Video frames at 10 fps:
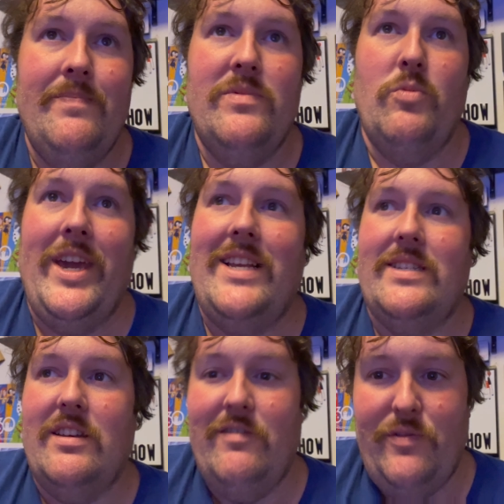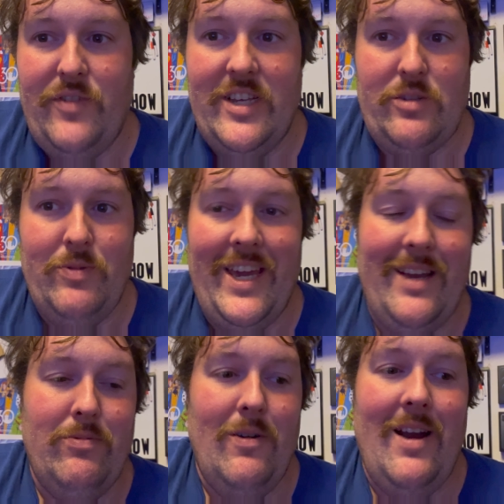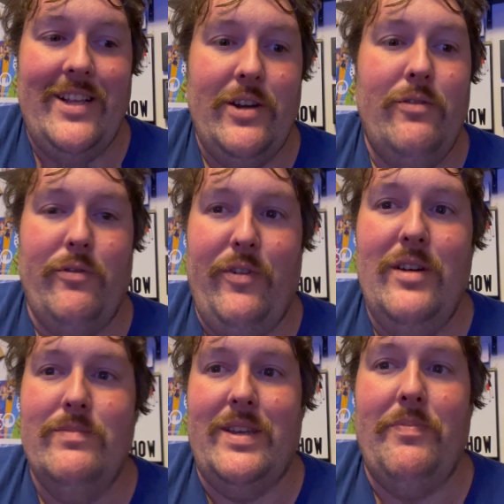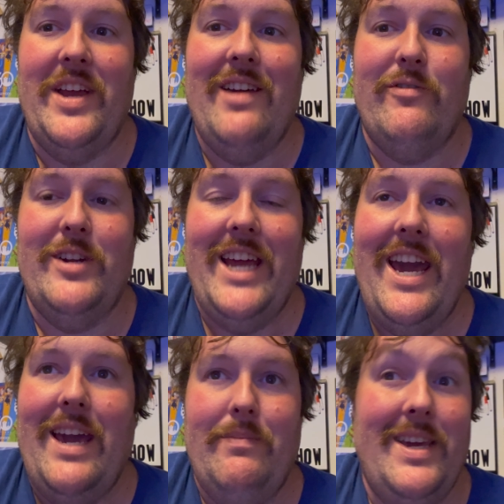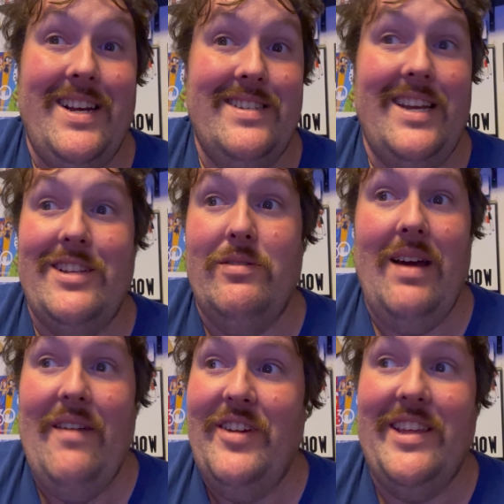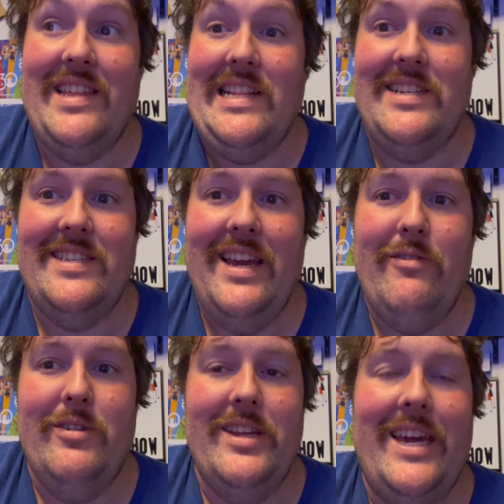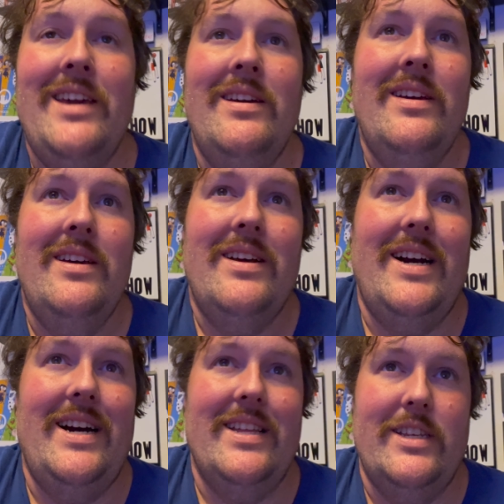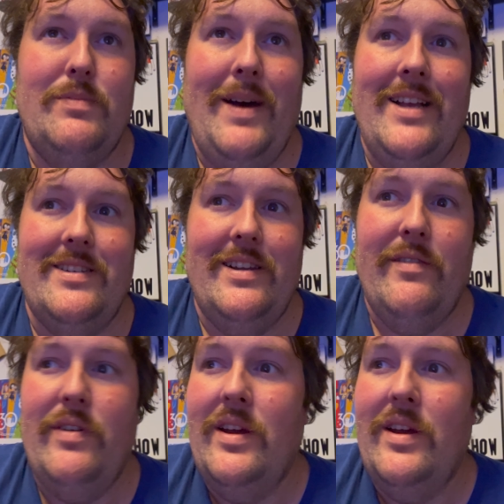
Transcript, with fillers: weeks of this week where I don't film something every day because I don't have anything to say really that's positive.